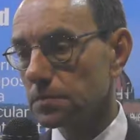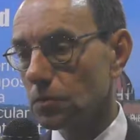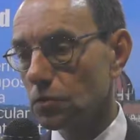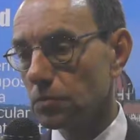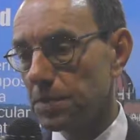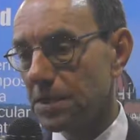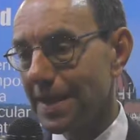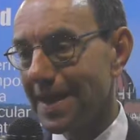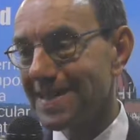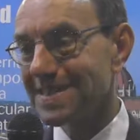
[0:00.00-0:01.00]
could be
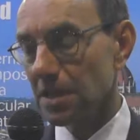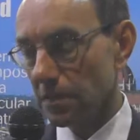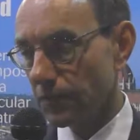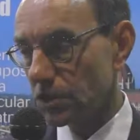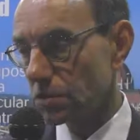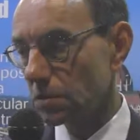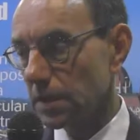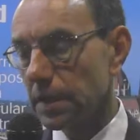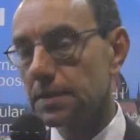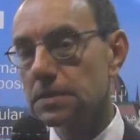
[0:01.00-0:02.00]
as efficient
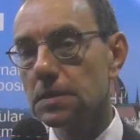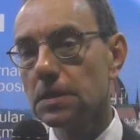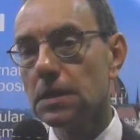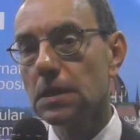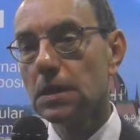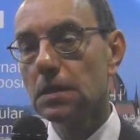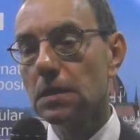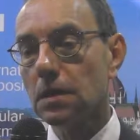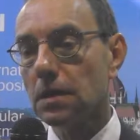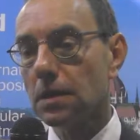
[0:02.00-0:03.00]
as
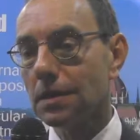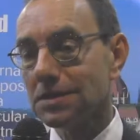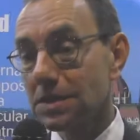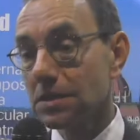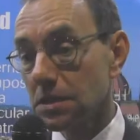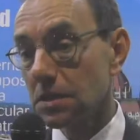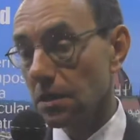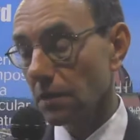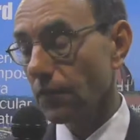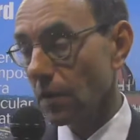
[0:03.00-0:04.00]

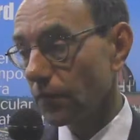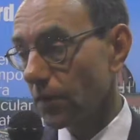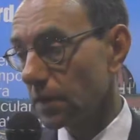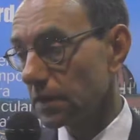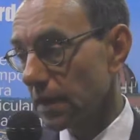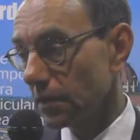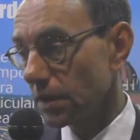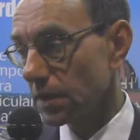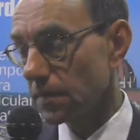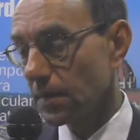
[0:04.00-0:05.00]
anti-TNF-alpha in
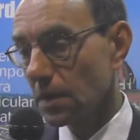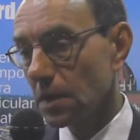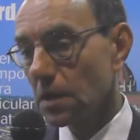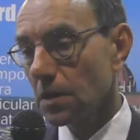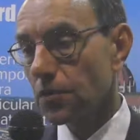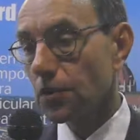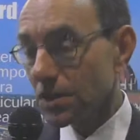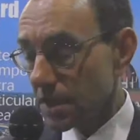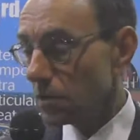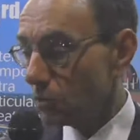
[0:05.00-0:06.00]
RA. The
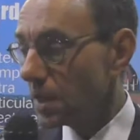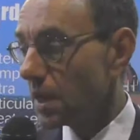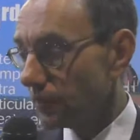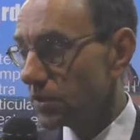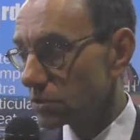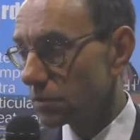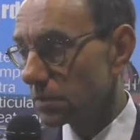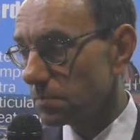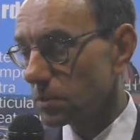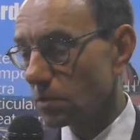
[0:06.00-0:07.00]
day we have this
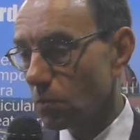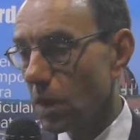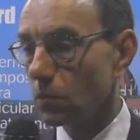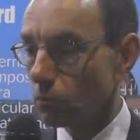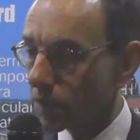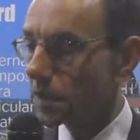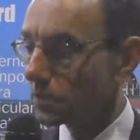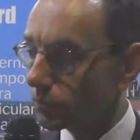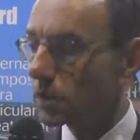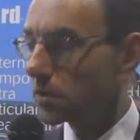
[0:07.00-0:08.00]
treatment, well, we
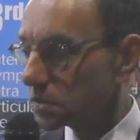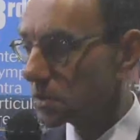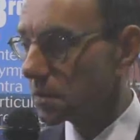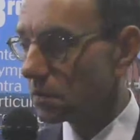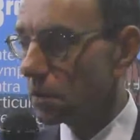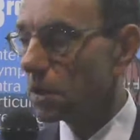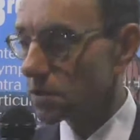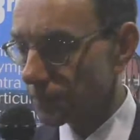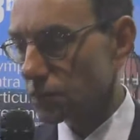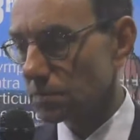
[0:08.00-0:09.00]
can reconsider a lot
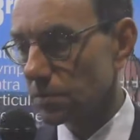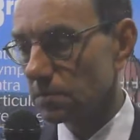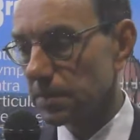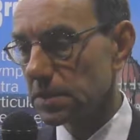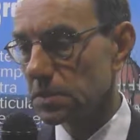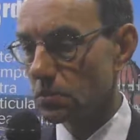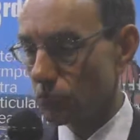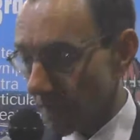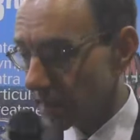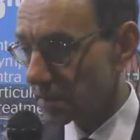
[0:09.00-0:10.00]
of treatment, but
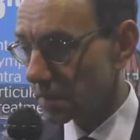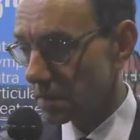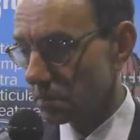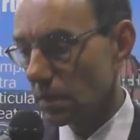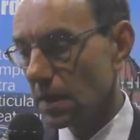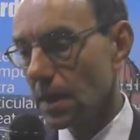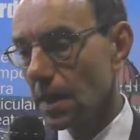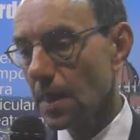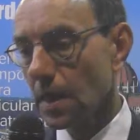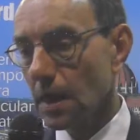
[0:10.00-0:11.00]
right now
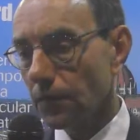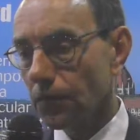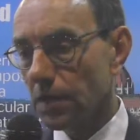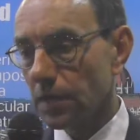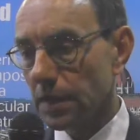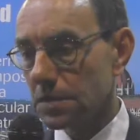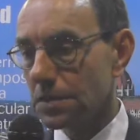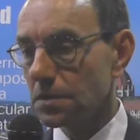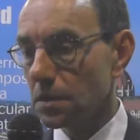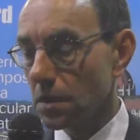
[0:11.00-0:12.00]
I think that
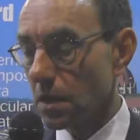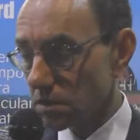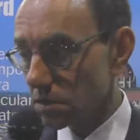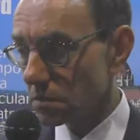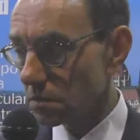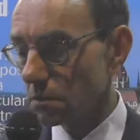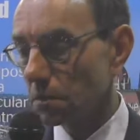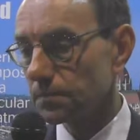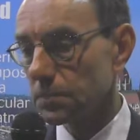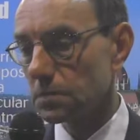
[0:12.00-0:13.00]
in the
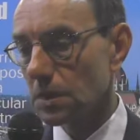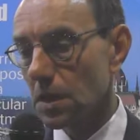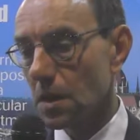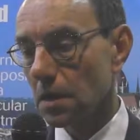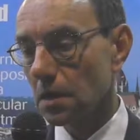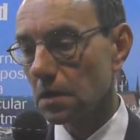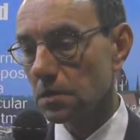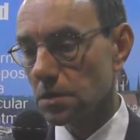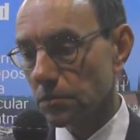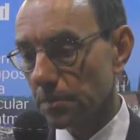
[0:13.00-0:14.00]
arsenal,
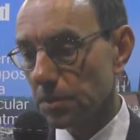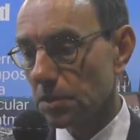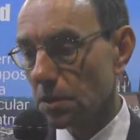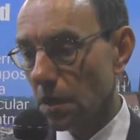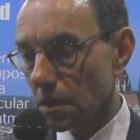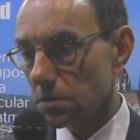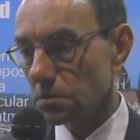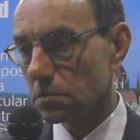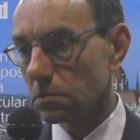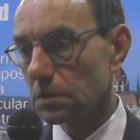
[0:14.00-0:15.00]
therapeutic
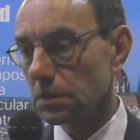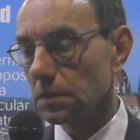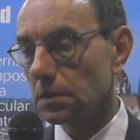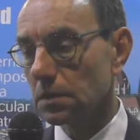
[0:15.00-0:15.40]
arsenal in